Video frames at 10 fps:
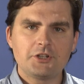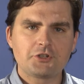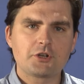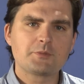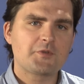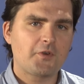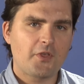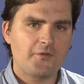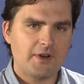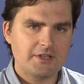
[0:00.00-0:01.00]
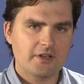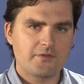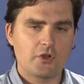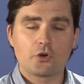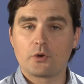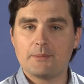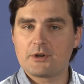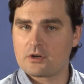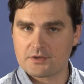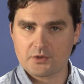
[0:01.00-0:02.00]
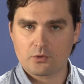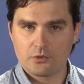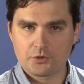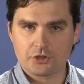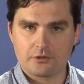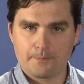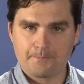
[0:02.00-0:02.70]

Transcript: Clear terms for the funding of the agreement are also crucial.